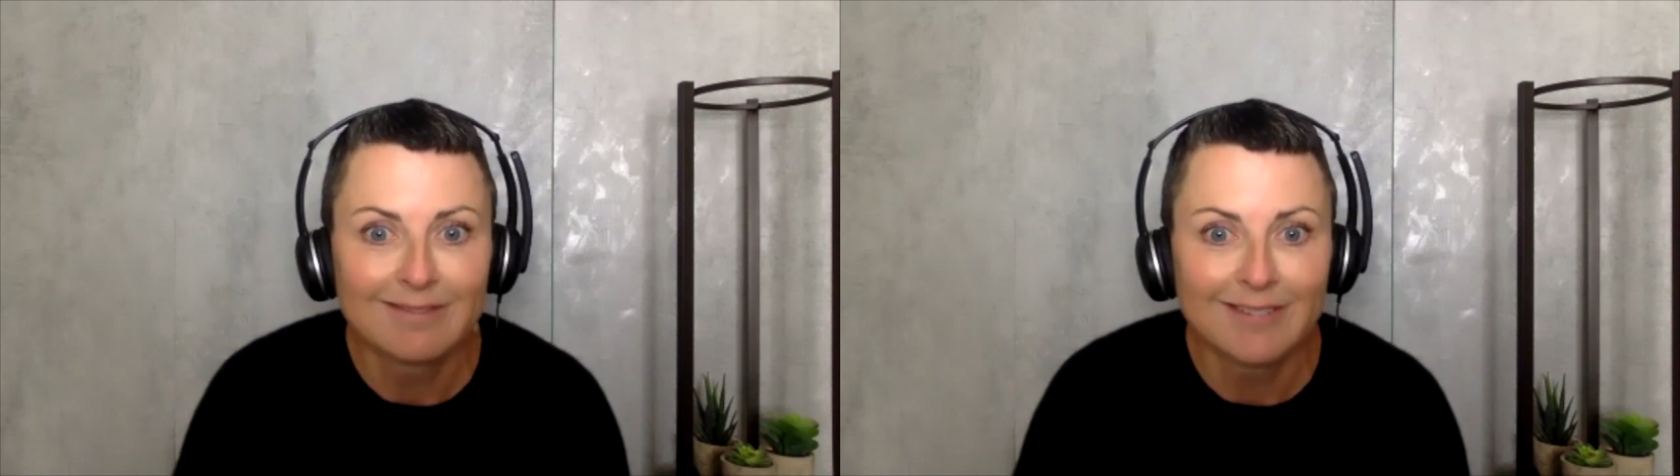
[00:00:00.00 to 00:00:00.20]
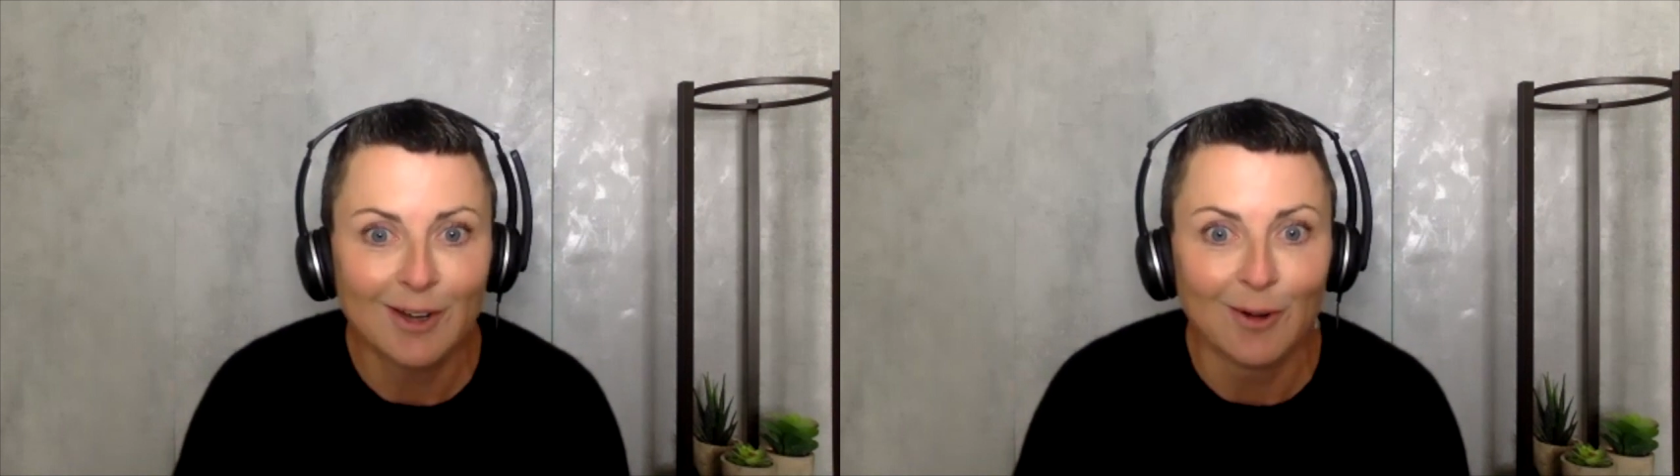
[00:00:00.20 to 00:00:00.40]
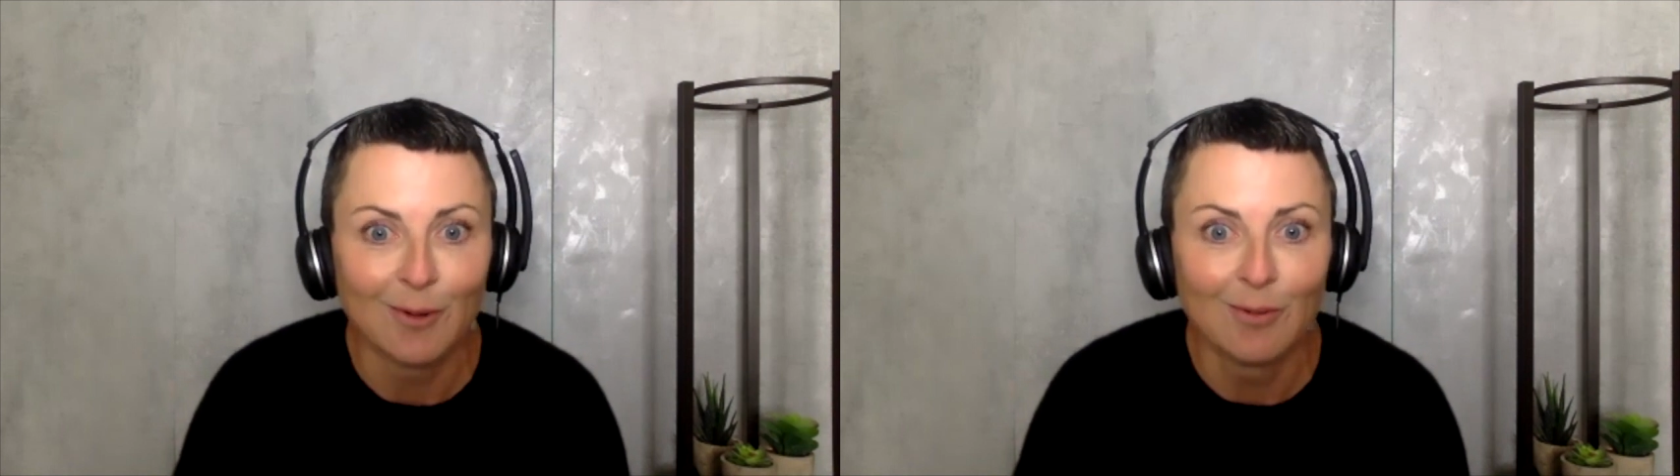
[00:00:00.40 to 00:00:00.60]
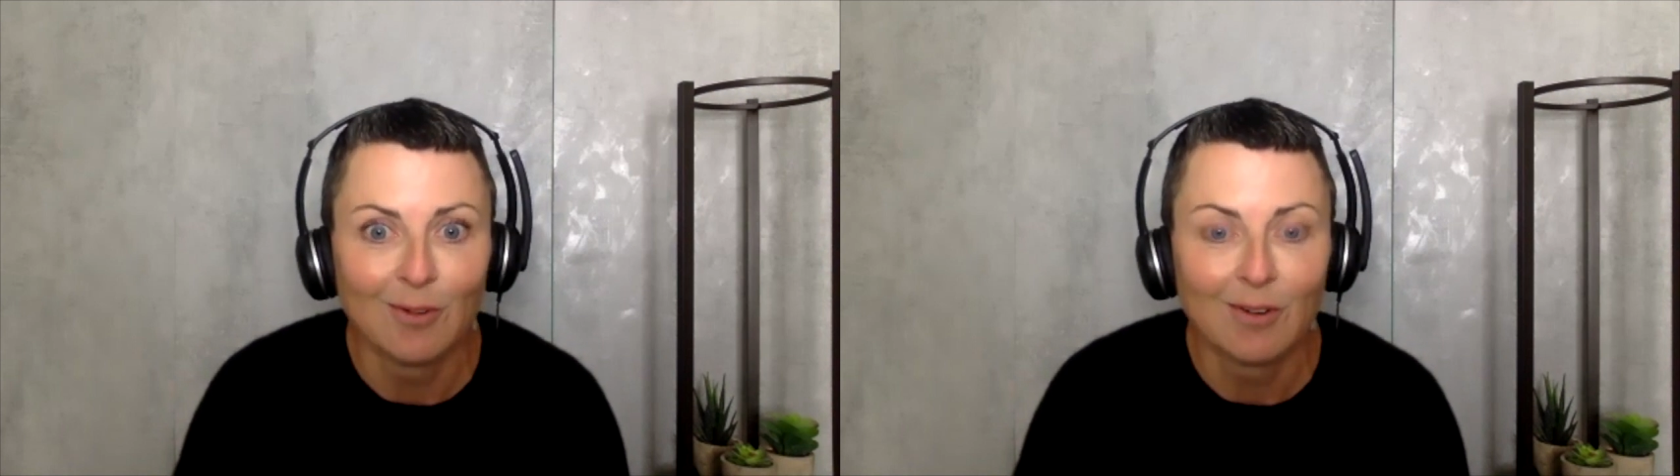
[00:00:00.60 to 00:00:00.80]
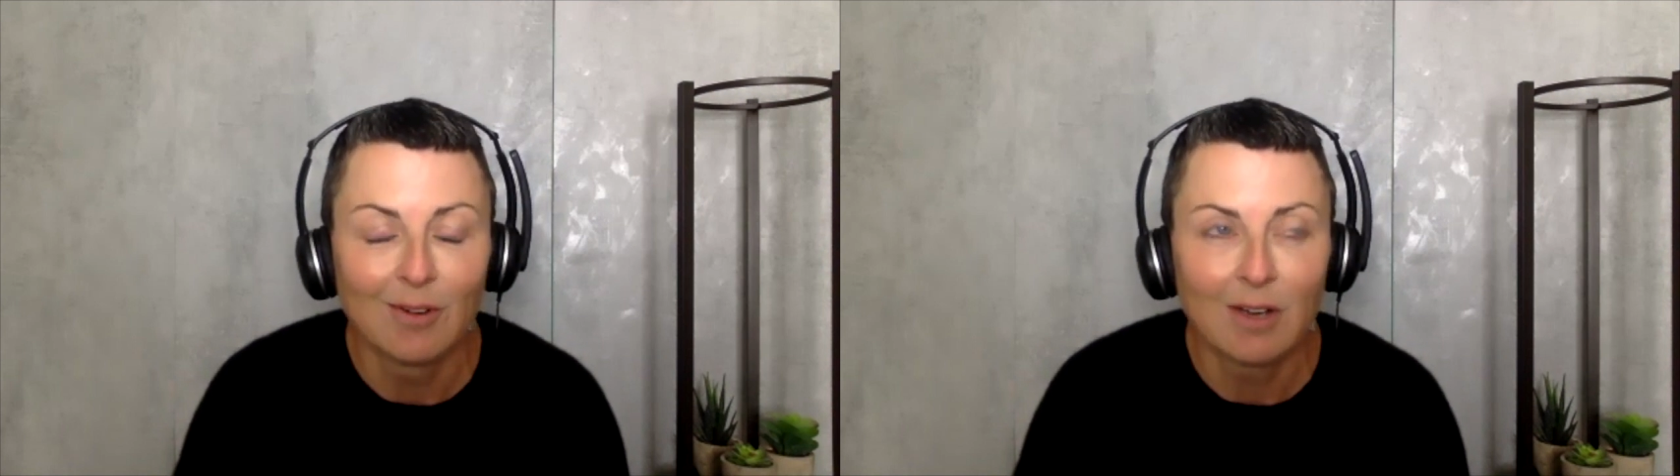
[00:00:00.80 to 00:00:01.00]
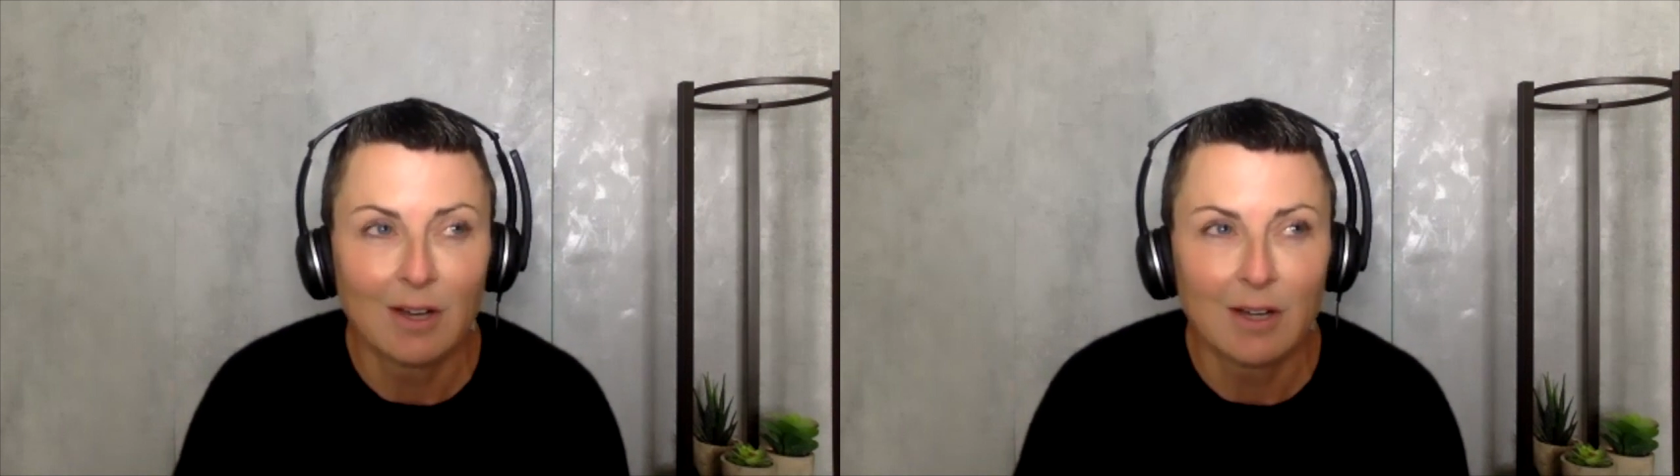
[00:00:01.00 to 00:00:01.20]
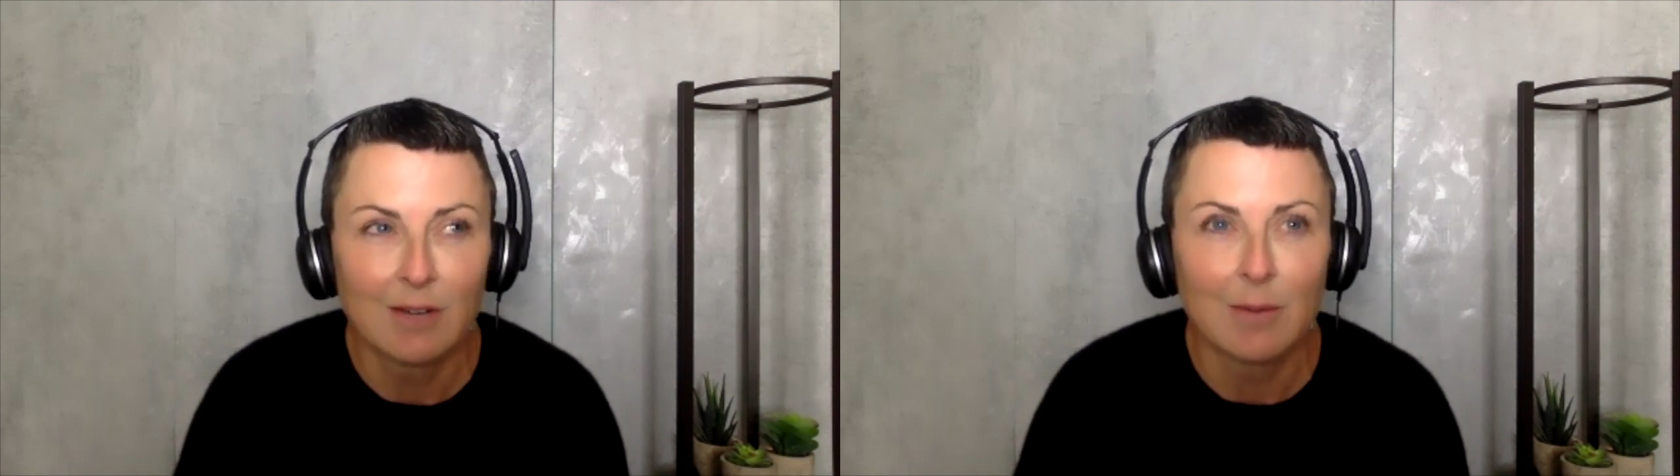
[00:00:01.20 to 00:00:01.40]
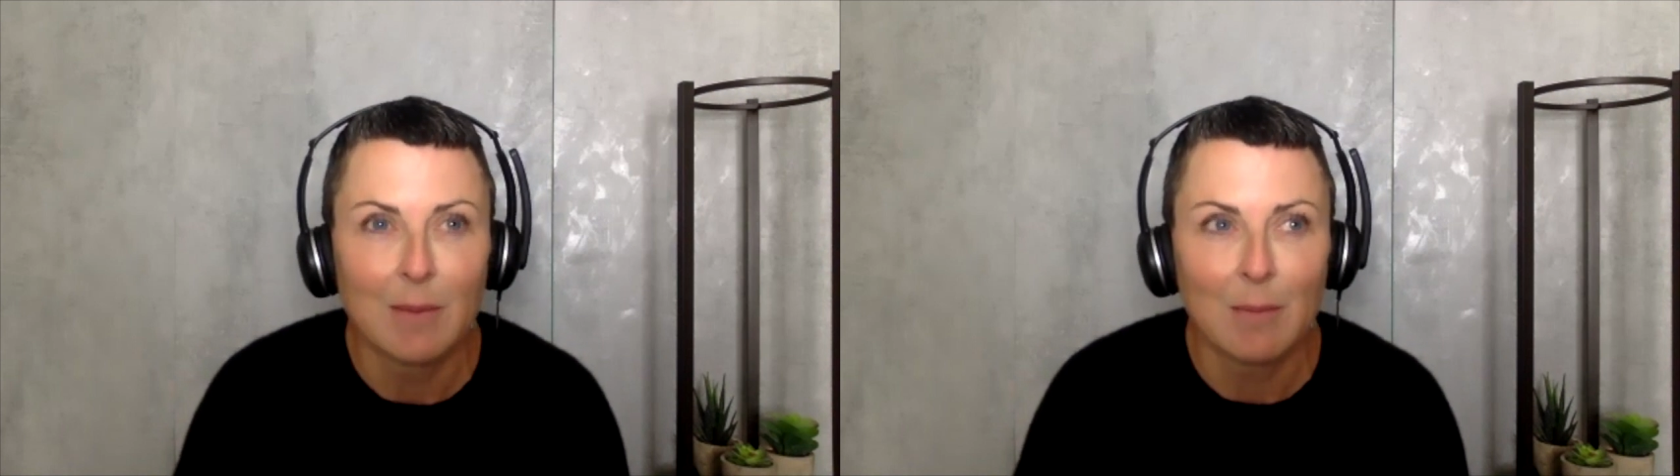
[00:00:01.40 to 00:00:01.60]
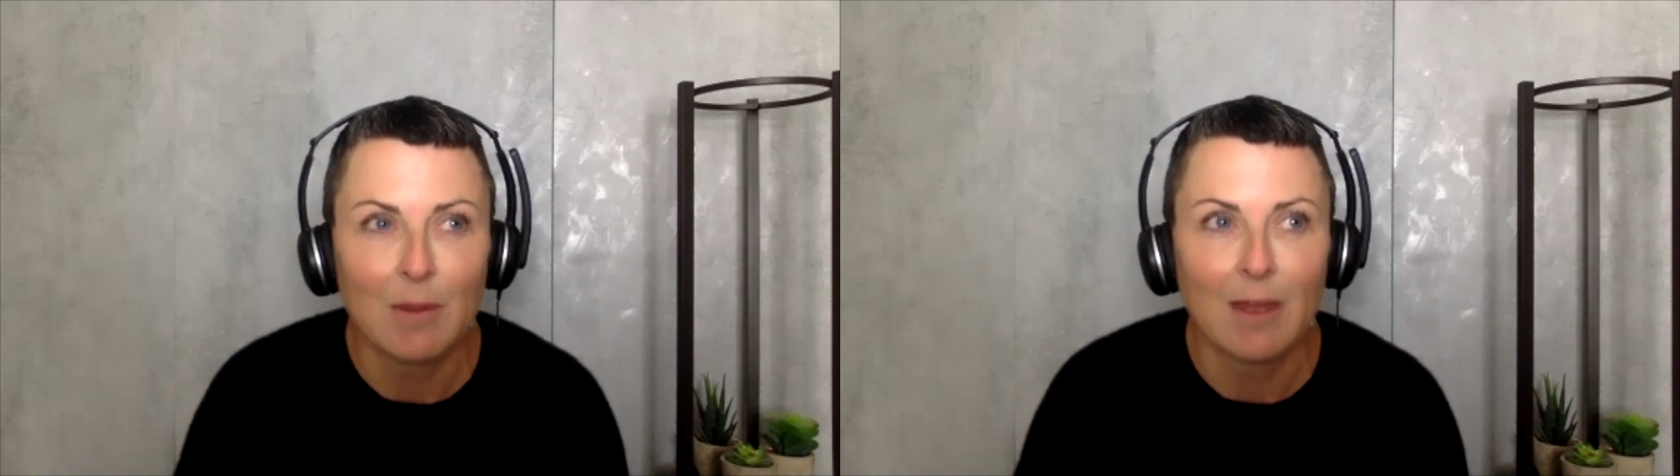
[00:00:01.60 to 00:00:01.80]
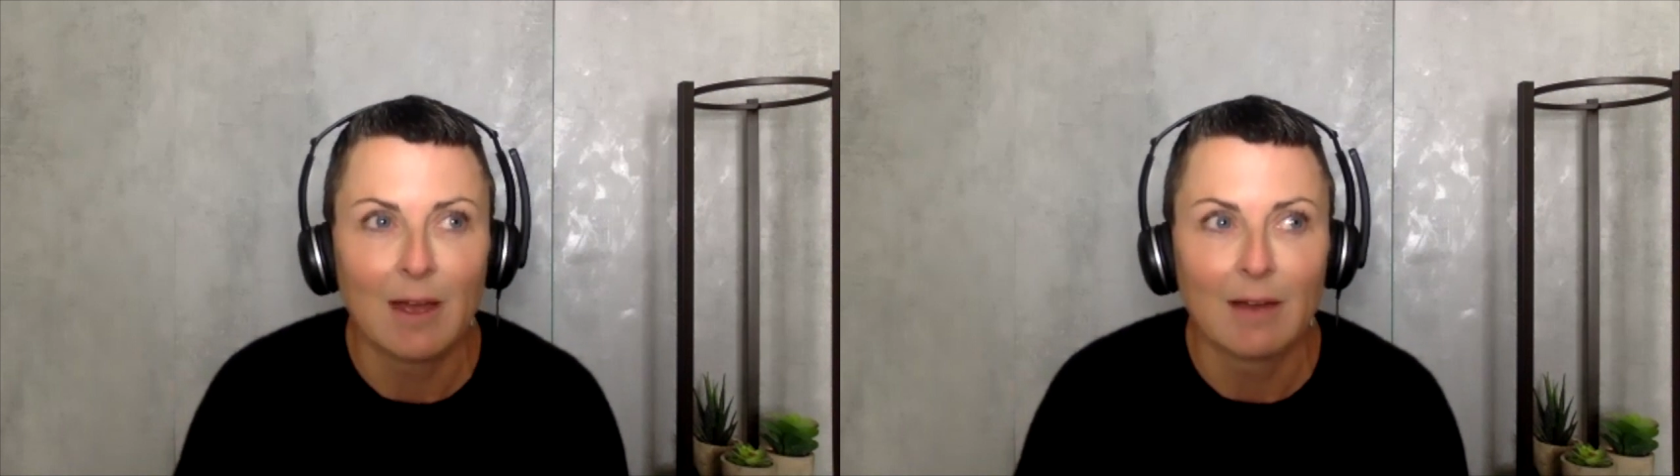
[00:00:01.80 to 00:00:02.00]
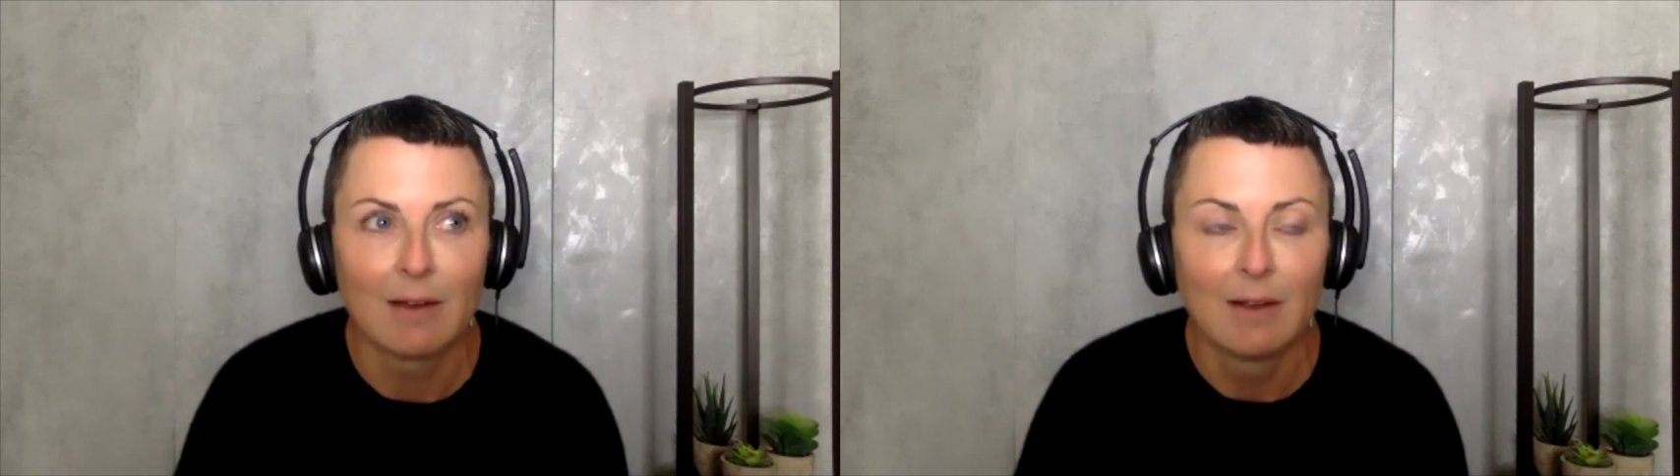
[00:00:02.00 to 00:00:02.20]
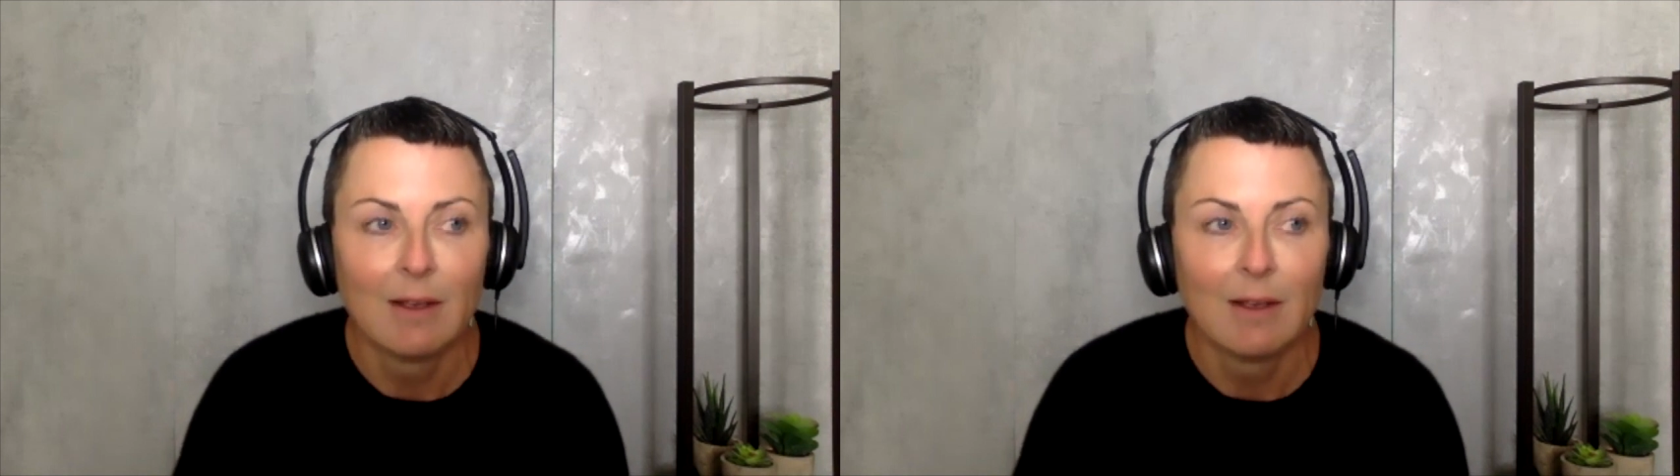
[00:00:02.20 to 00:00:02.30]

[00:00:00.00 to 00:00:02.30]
I need to remember that.